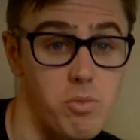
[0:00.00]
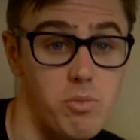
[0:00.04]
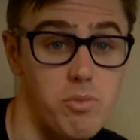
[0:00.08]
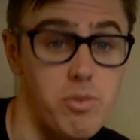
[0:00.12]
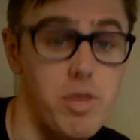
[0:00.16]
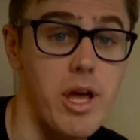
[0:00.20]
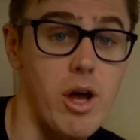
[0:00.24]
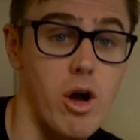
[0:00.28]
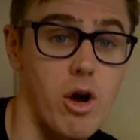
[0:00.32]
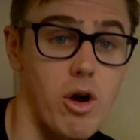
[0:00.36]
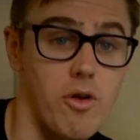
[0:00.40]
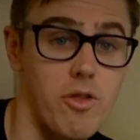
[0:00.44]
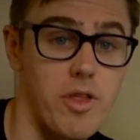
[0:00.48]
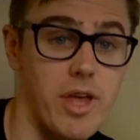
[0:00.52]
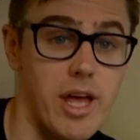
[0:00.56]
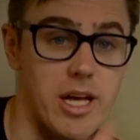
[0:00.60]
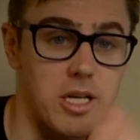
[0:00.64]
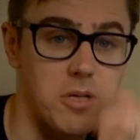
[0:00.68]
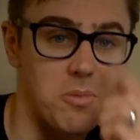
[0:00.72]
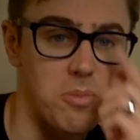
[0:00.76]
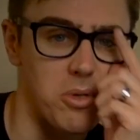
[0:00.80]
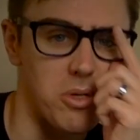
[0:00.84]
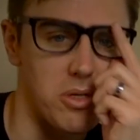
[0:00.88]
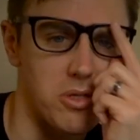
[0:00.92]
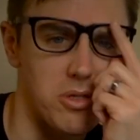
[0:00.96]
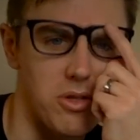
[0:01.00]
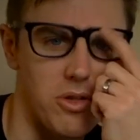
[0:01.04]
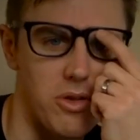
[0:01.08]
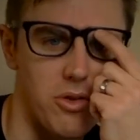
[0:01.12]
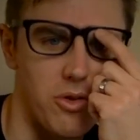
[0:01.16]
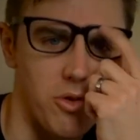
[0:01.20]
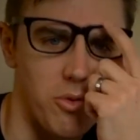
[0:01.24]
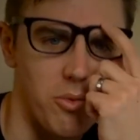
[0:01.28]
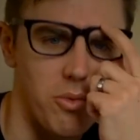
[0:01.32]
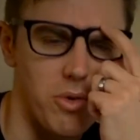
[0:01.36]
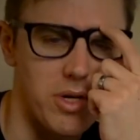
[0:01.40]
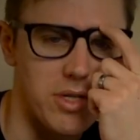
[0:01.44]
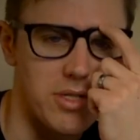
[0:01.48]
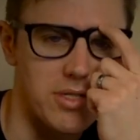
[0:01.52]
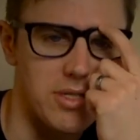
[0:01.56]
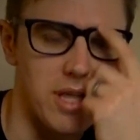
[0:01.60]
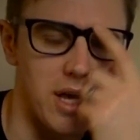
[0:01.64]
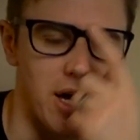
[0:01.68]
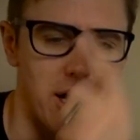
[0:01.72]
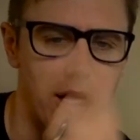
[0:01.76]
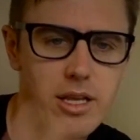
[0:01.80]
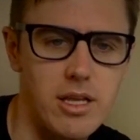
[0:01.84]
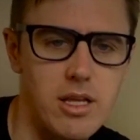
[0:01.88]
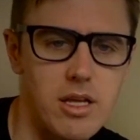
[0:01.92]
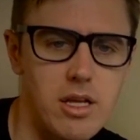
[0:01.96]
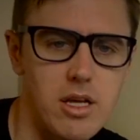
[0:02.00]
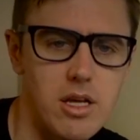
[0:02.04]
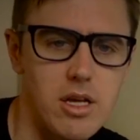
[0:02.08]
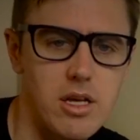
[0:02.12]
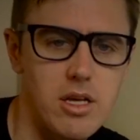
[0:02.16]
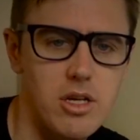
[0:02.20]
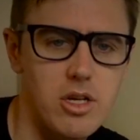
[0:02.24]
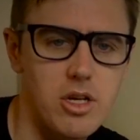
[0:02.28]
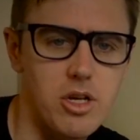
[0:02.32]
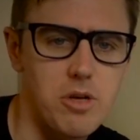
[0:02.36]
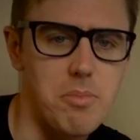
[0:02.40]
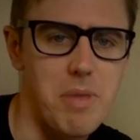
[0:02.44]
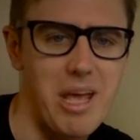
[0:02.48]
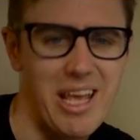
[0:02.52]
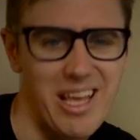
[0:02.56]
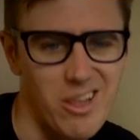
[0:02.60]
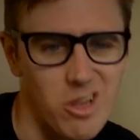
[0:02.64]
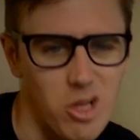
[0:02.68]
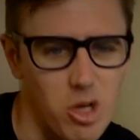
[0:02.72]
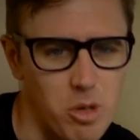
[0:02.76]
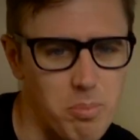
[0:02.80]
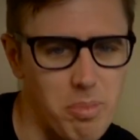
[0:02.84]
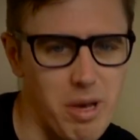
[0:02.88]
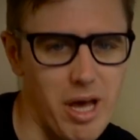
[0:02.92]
they are the experts. They're the ones that could make it look